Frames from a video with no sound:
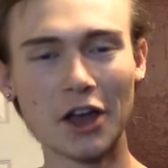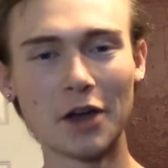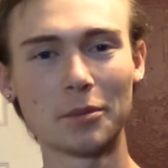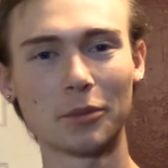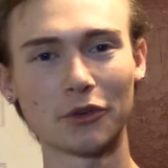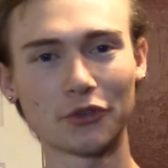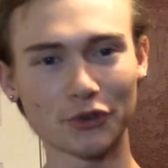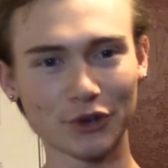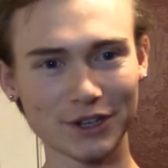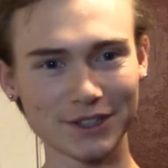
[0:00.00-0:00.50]

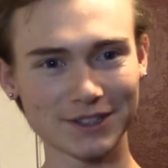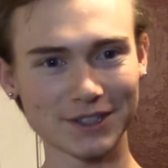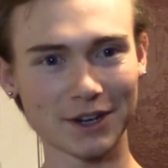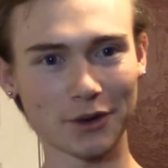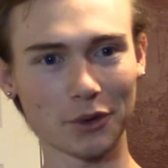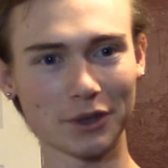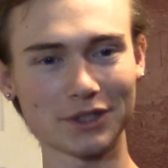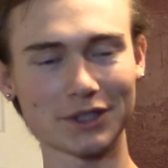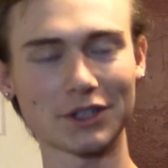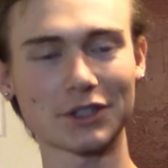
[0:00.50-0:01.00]
I
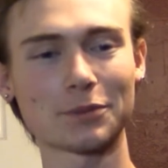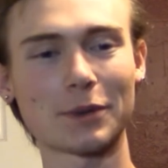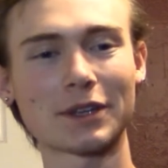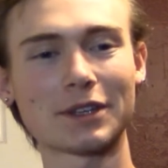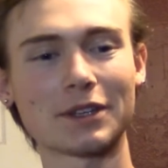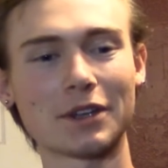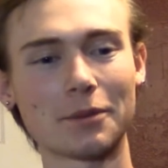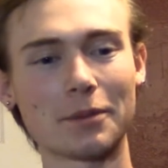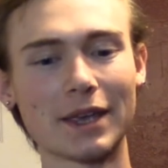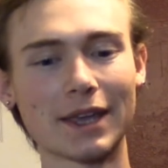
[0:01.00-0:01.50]
wasn't
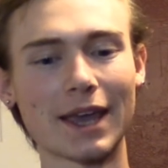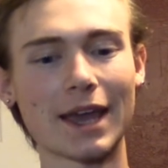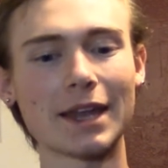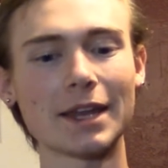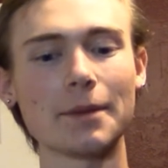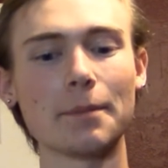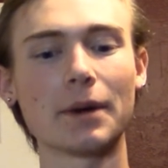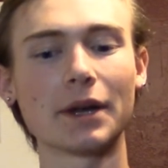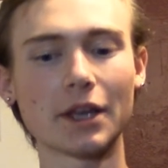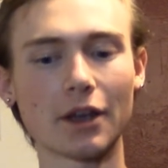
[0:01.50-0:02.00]
expecting to make
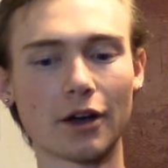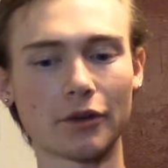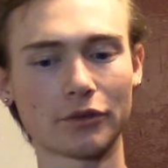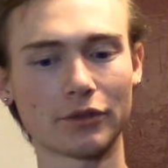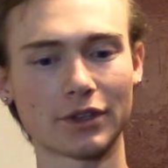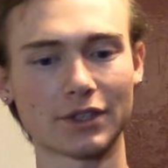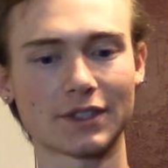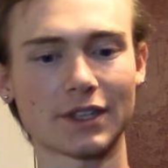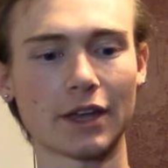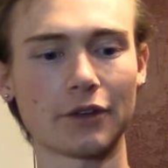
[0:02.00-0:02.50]
any money off of
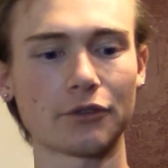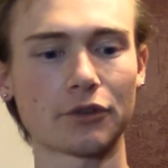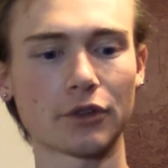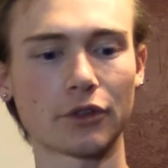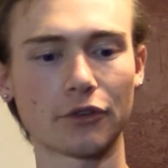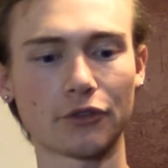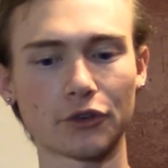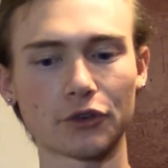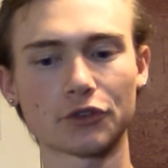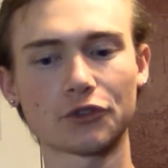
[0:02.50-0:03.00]
the site for the
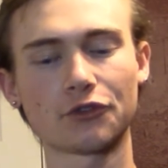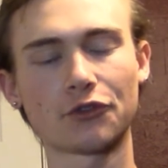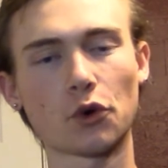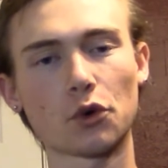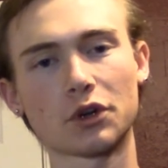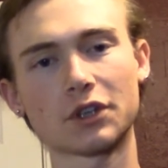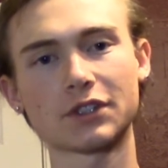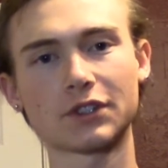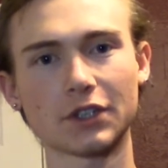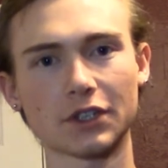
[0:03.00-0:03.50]
first
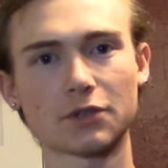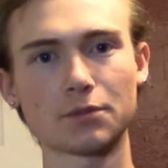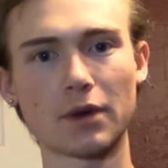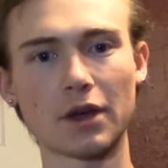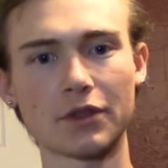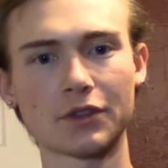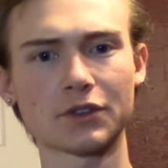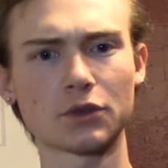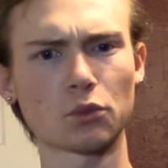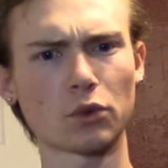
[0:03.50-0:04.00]
4 to 6
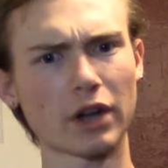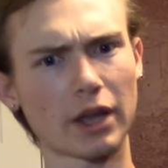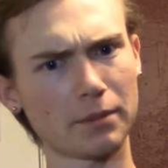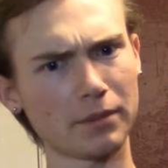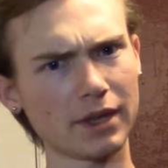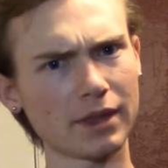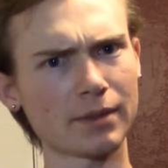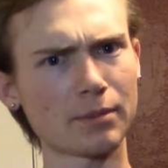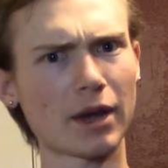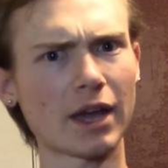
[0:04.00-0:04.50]
months, and what I
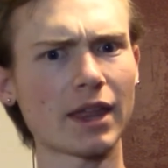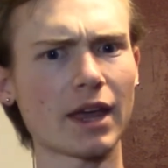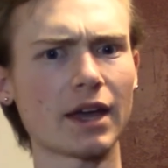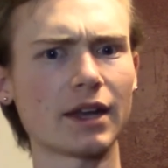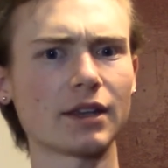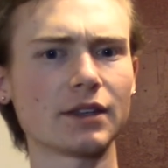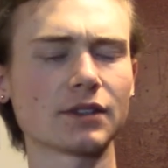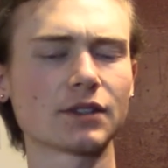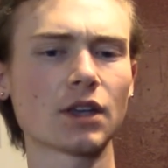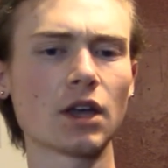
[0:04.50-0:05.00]
mean by that
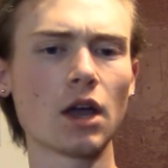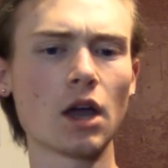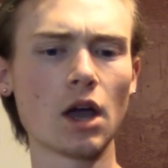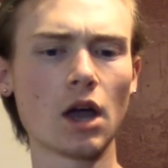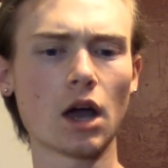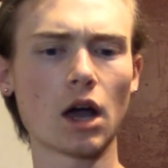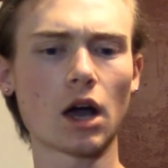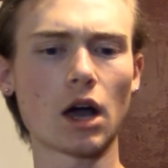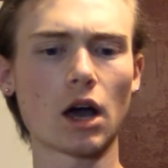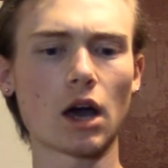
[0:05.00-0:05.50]
is
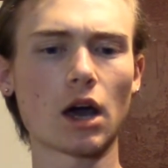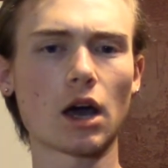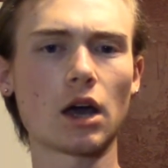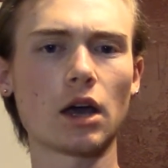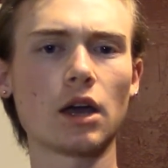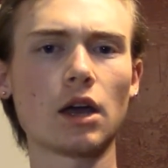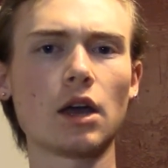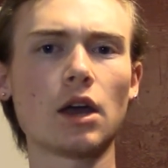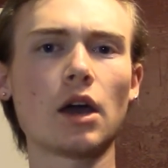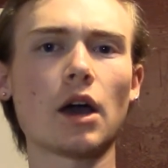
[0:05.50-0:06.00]

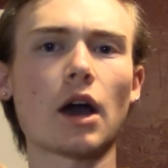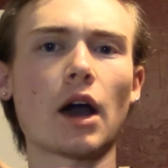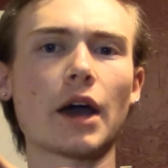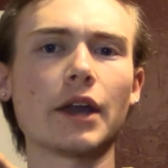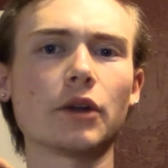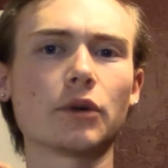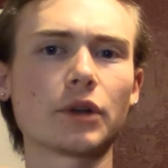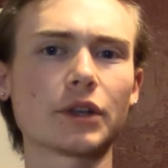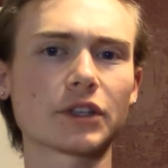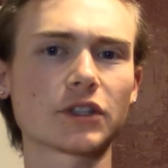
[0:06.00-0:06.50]
I
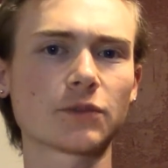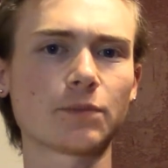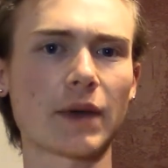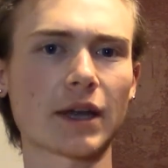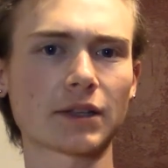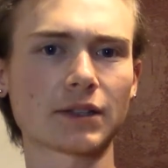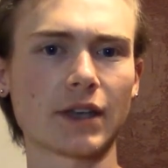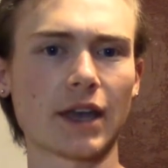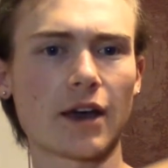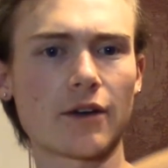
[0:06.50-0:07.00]
don't
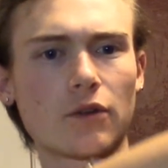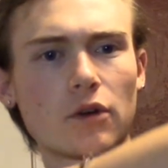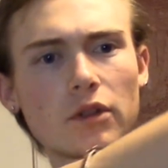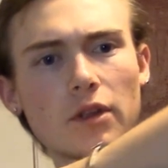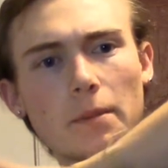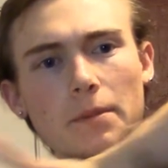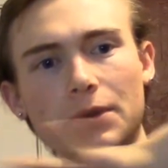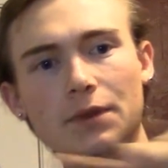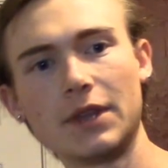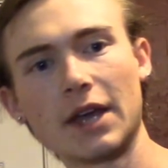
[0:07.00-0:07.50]
expect to have all
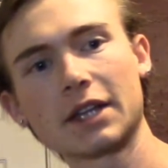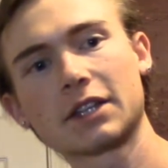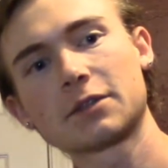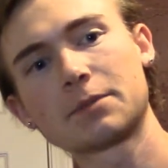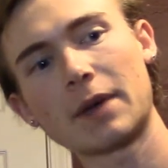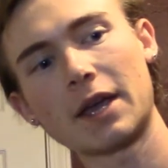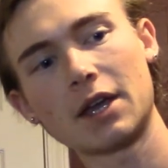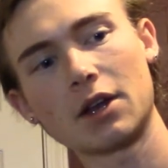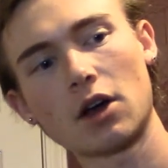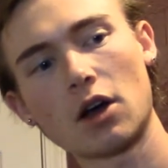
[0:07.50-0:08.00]
the debts
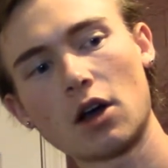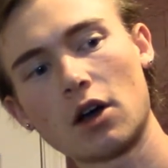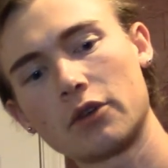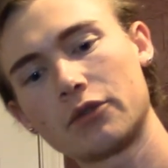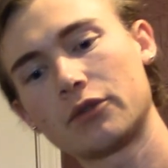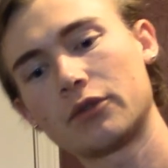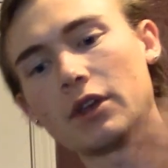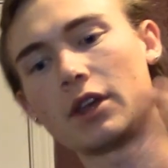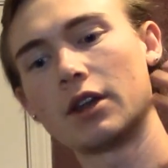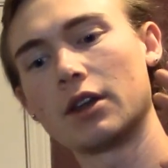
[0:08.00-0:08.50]
paid
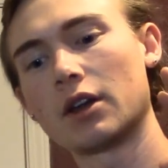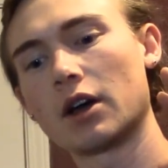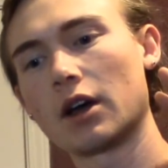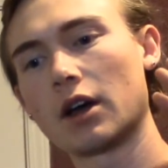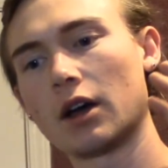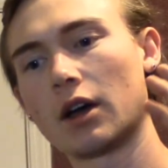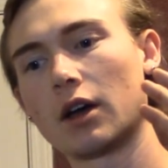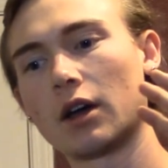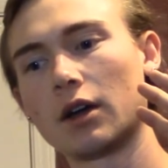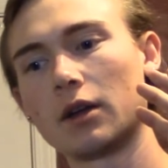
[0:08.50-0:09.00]
off and
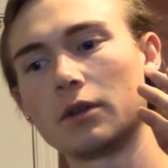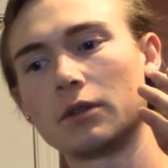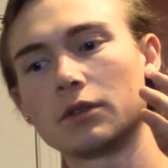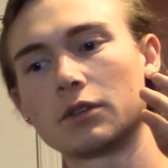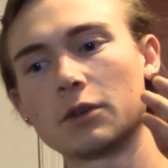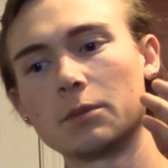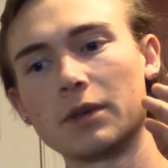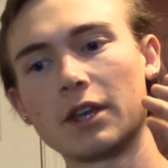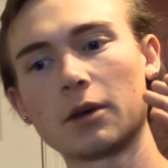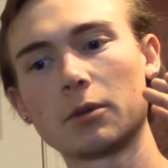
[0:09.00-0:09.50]

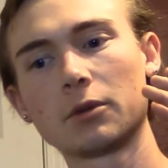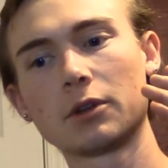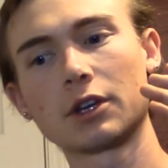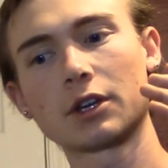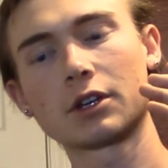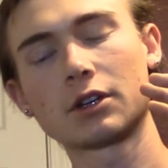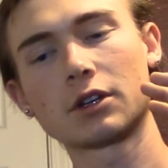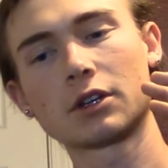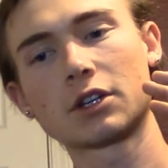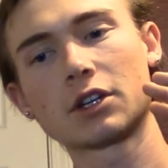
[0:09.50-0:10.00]
to be able
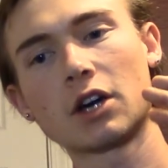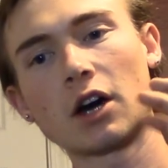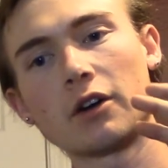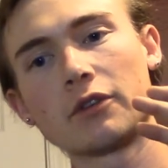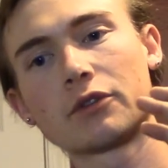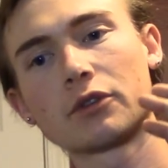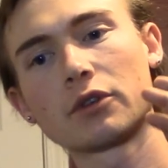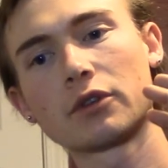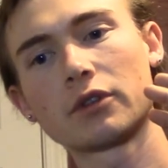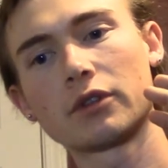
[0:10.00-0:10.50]
to
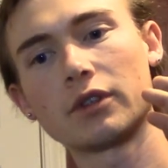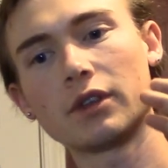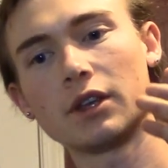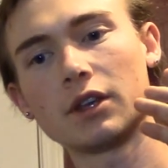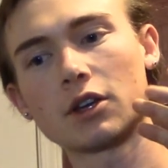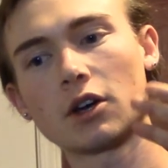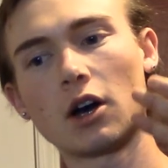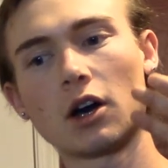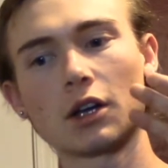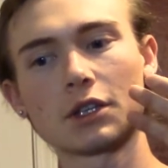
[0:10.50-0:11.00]
cover the
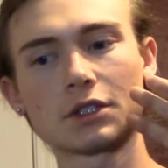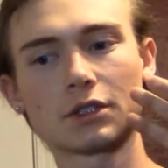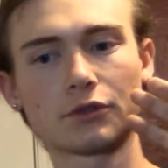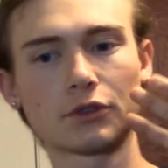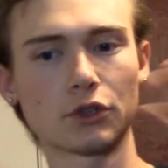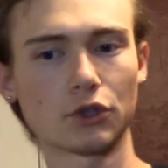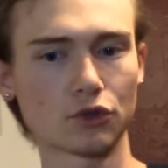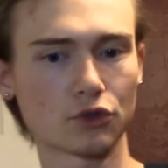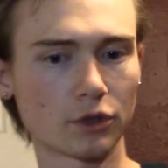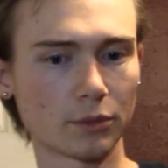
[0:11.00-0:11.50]
cost of
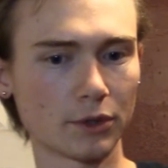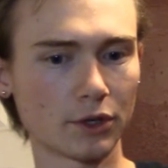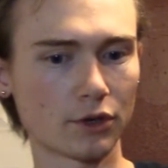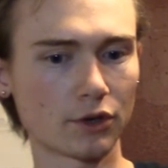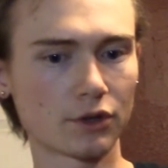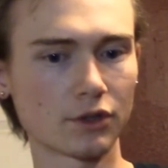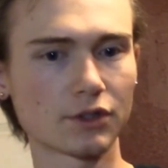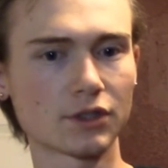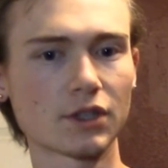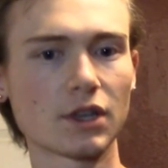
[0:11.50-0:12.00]

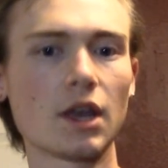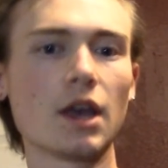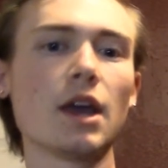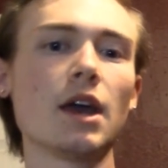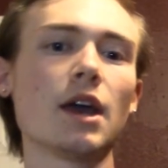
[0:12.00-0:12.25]
contributors